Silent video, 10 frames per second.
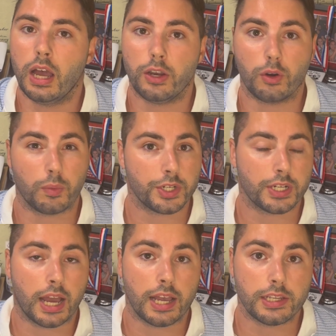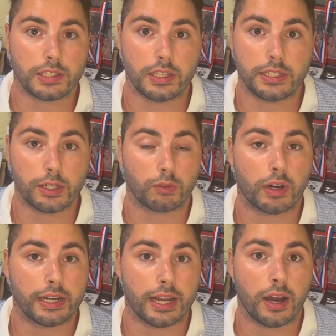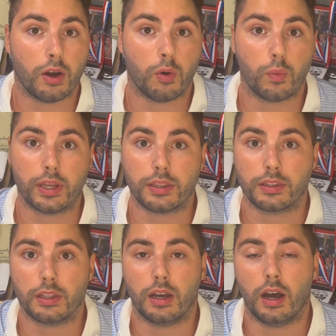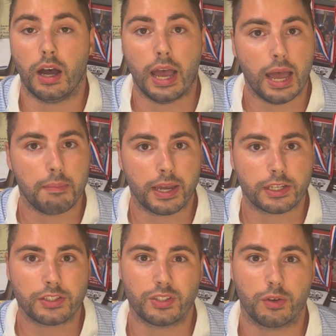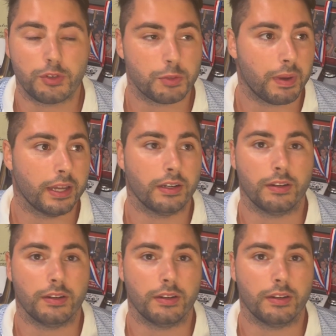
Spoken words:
Norwegian has a deal right now with Amex, so if you spend